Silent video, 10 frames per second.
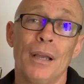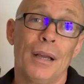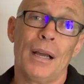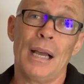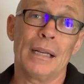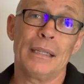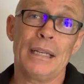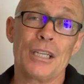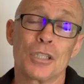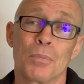hardly
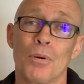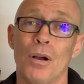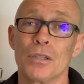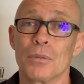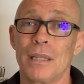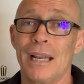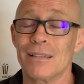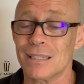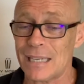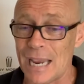any surprise with that
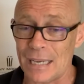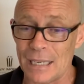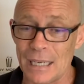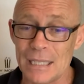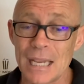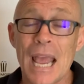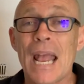outstanding innings.